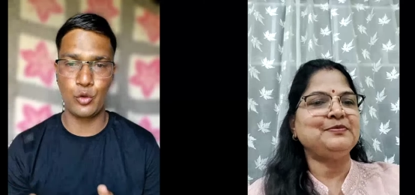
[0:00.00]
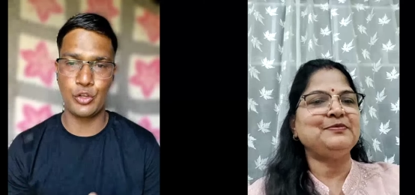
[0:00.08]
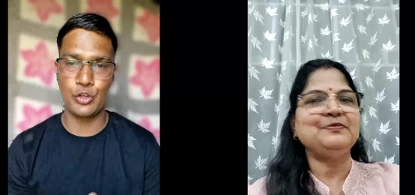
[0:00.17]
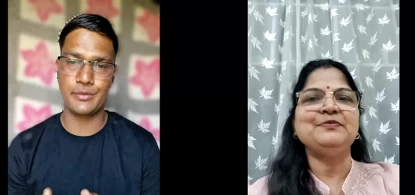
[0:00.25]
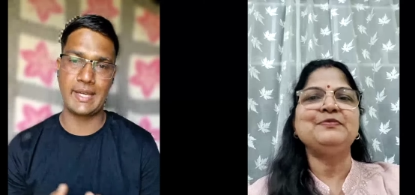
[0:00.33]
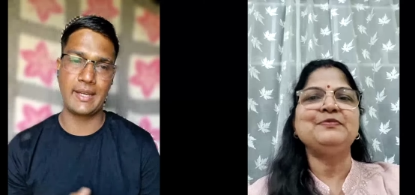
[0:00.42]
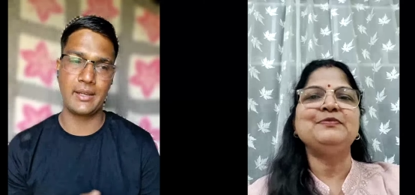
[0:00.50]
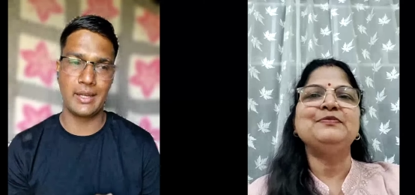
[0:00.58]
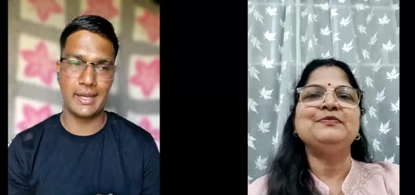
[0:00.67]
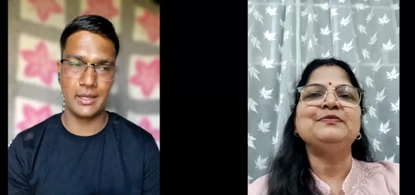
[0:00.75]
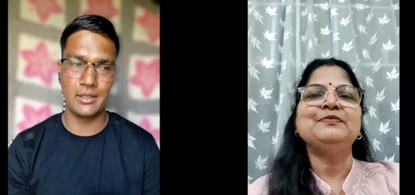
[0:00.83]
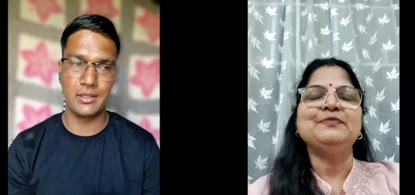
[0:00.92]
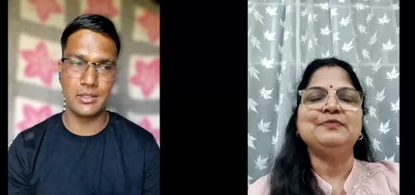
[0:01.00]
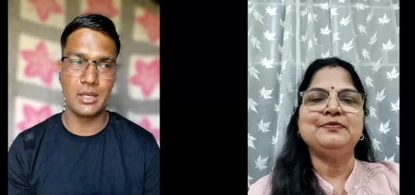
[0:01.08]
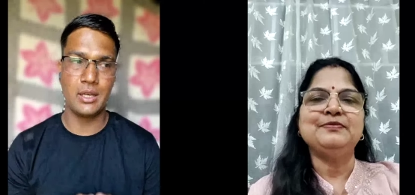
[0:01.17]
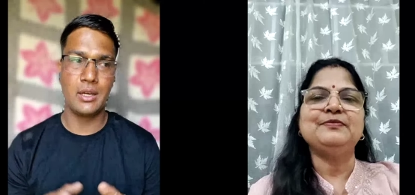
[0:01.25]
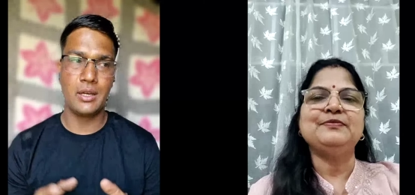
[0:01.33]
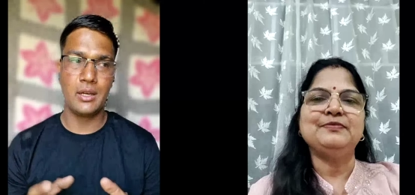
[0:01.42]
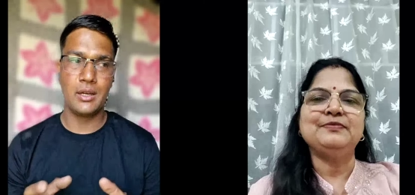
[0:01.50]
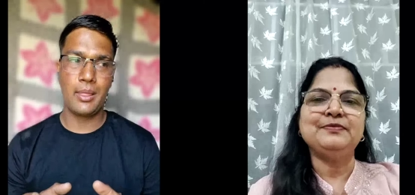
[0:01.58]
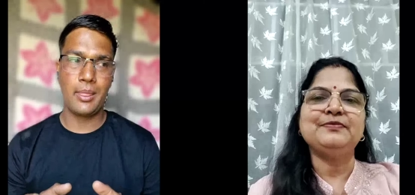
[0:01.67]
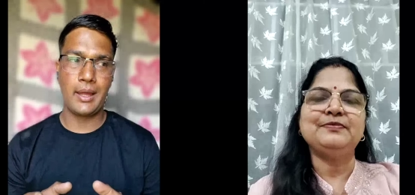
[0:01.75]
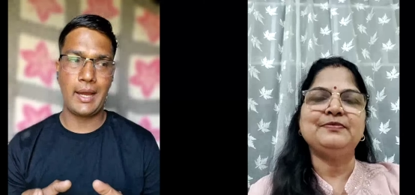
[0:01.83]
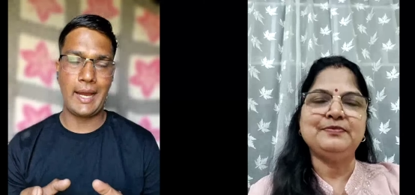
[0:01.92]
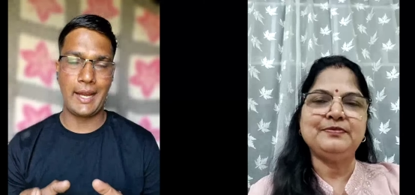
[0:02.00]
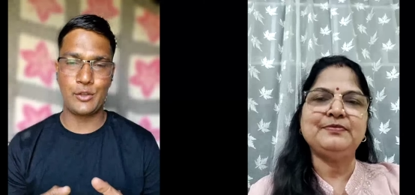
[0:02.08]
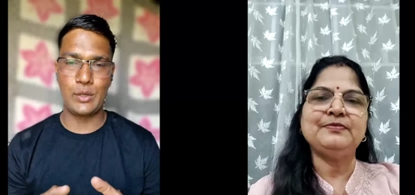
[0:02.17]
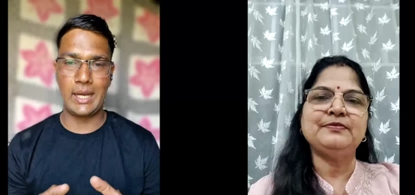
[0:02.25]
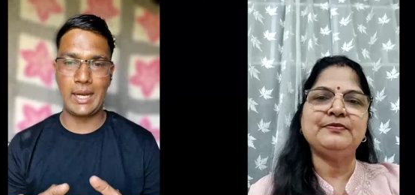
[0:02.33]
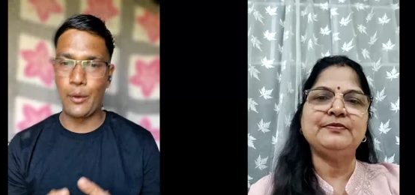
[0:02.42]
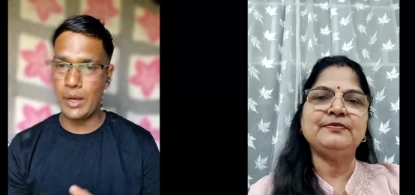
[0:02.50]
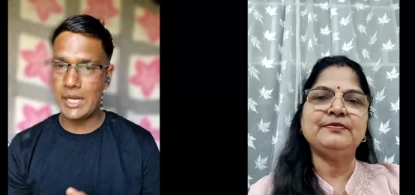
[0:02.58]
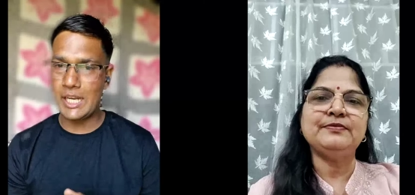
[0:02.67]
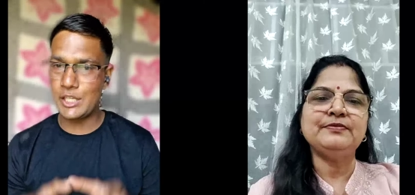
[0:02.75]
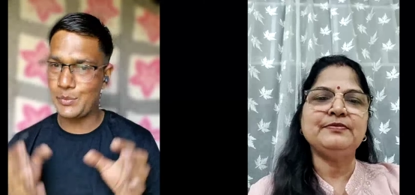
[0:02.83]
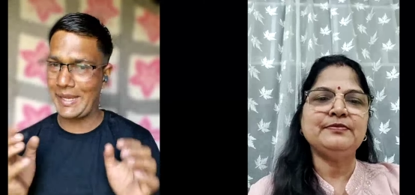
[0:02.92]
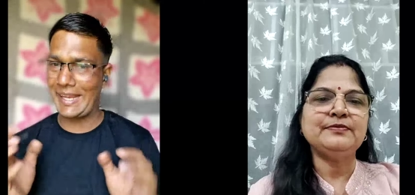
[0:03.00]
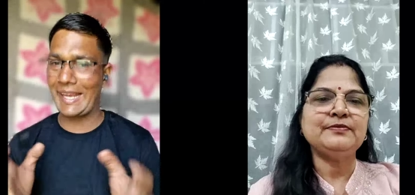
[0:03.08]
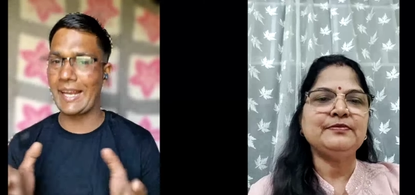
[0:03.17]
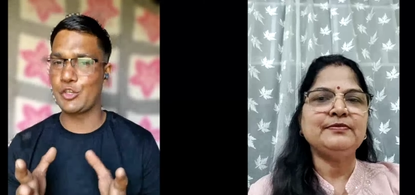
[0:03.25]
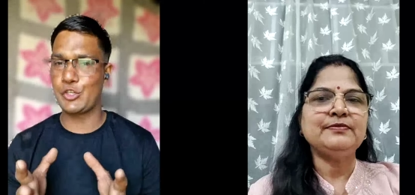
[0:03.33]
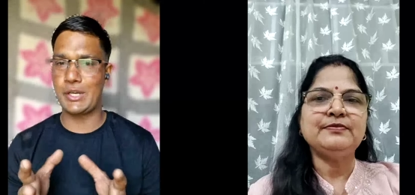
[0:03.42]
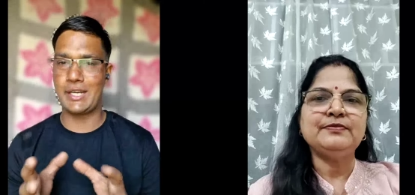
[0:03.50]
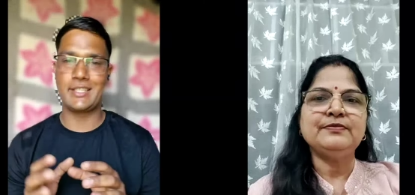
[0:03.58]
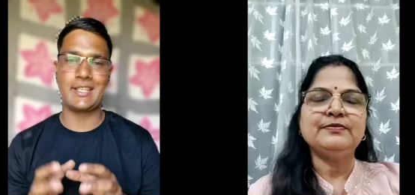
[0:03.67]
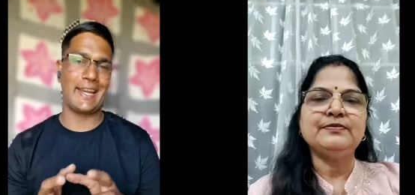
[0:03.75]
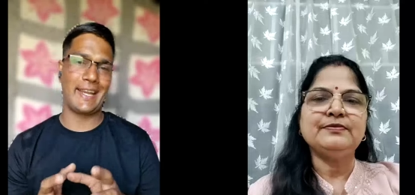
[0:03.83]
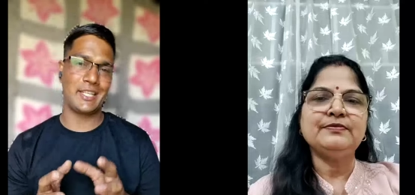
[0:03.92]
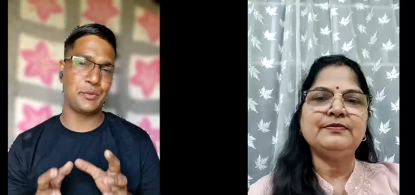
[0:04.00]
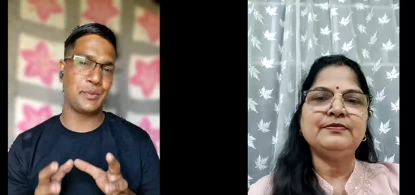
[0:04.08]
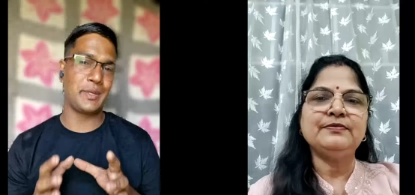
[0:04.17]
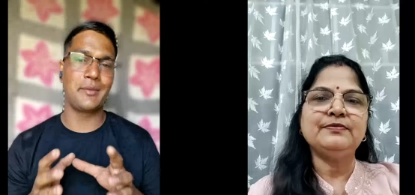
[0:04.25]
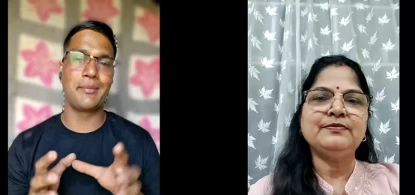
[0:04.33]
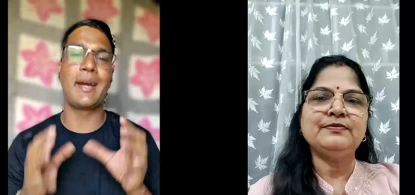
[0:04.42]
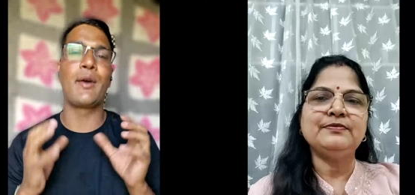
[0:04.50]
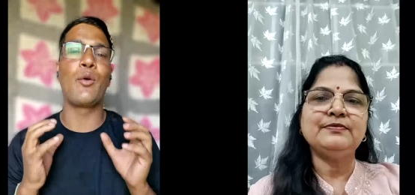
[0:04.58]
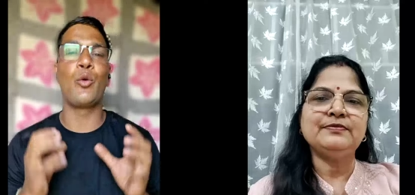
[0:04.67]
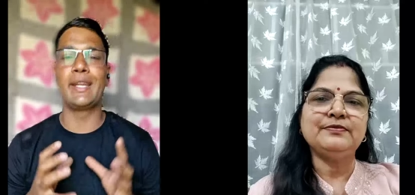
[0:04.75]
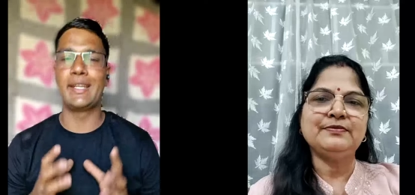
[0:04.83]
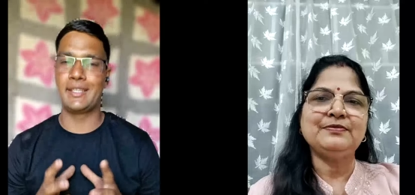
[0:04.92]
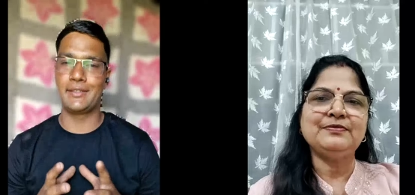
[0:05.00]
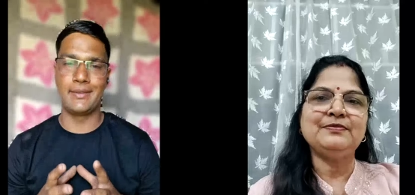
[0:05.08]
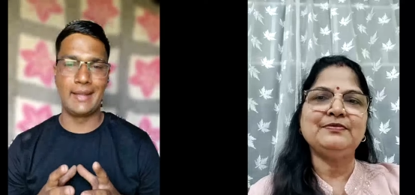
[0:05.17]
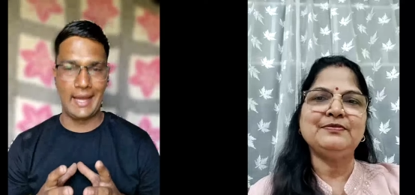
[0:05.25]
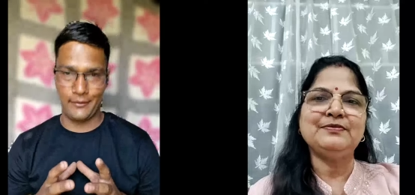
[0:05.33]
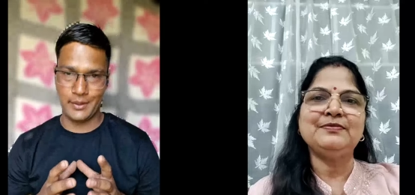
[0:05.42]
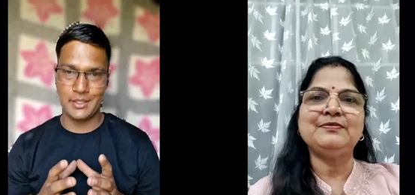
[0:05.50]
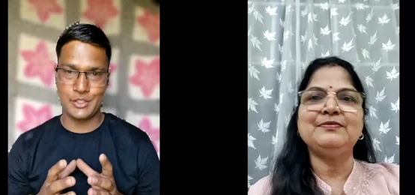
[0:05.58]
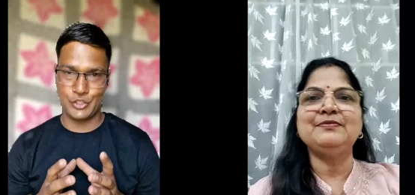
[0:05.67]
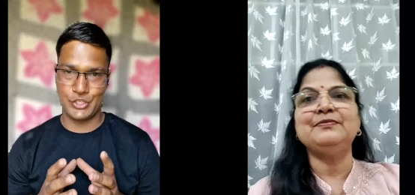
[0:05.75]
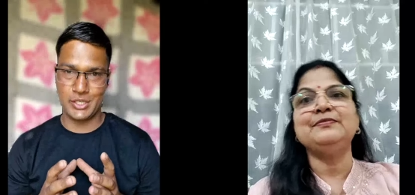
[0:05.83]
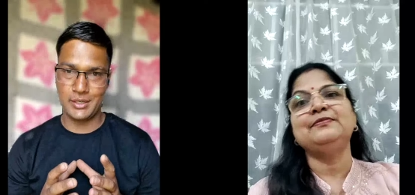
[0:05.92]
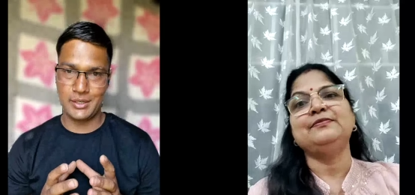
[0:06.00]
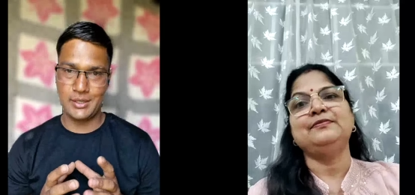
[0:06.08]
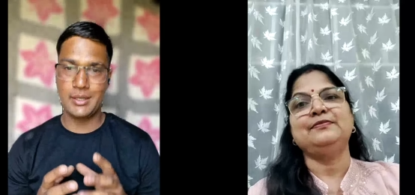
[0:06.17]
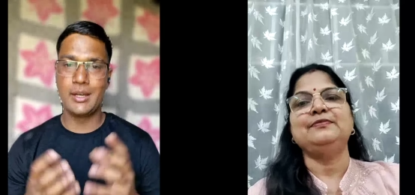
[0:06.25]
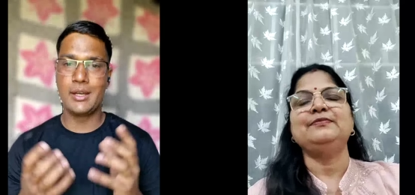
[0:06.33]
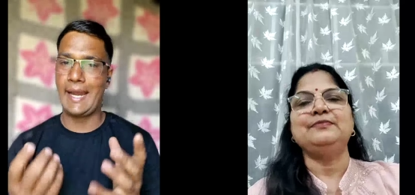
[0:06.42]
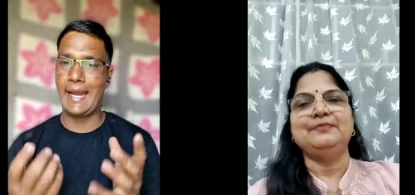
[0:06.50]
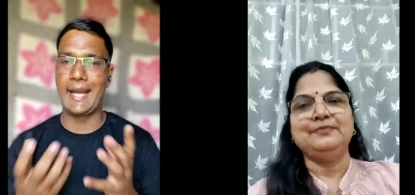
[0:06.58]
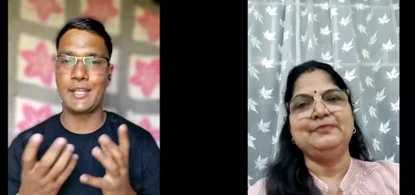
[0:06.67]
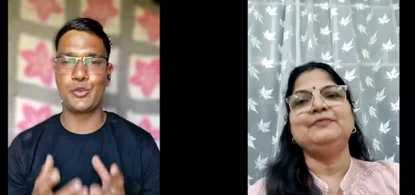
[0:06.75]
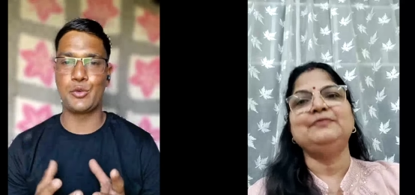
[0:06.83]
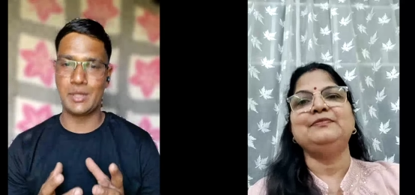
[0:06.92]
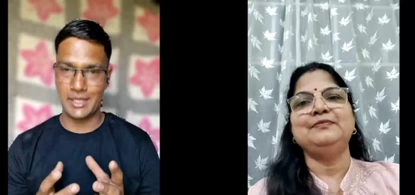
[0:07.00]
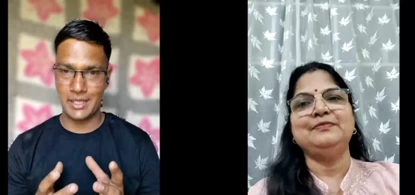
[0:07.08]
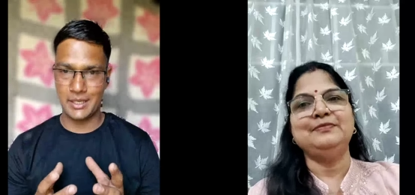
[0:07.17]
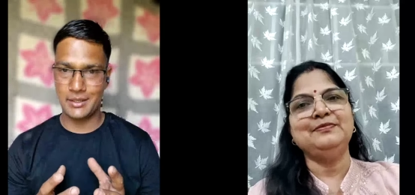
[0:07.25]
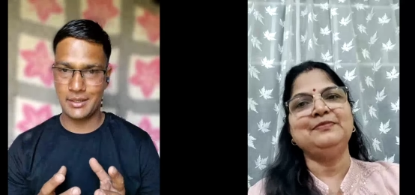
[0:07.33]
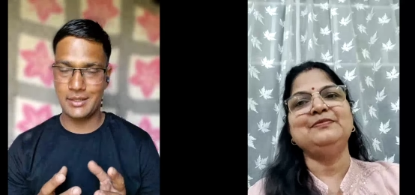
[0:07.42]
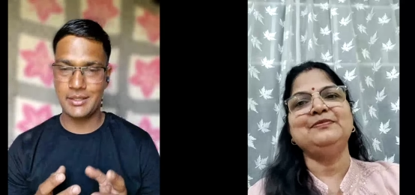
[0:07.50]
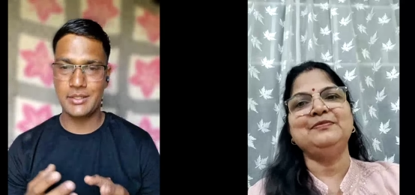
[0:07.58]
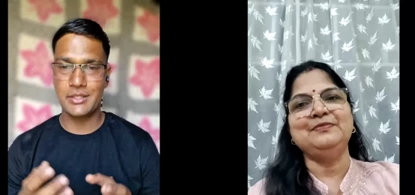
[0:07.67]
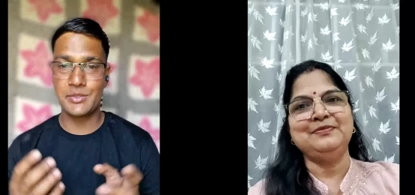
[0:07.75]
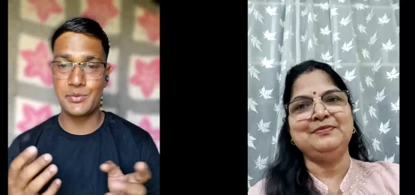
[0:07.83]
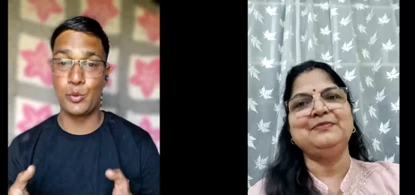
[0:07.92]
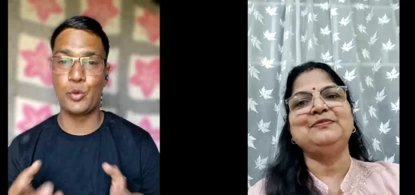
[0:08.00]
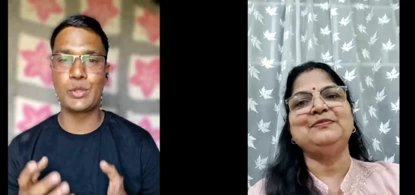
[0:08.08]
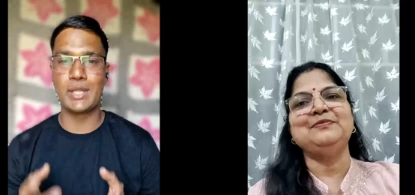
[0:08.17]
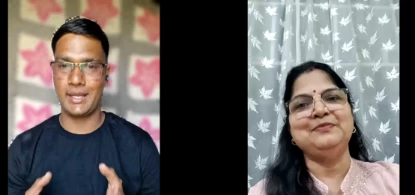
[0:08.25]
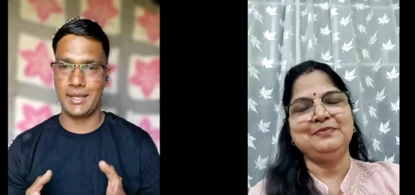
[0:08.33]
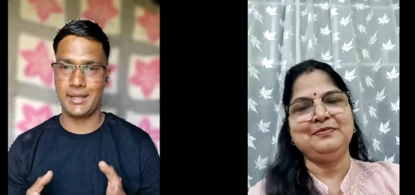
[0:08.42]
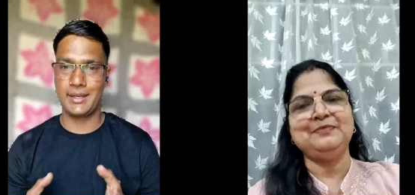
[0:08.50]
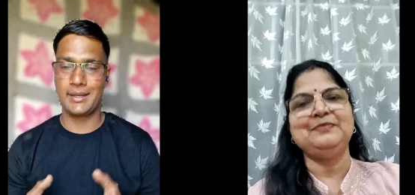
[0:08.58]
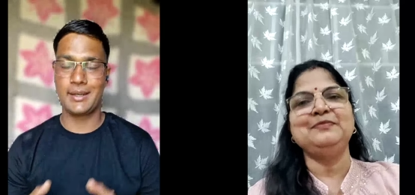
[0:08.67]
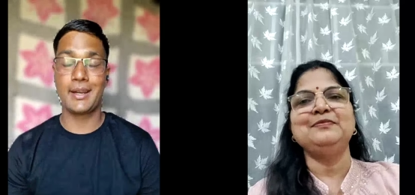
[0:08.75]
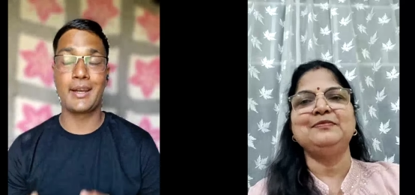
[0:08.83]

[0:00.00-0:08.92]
Speaker 1: my own YouTube channel is actually I want to speak English as I can speak in my own native language naturally, smoothly,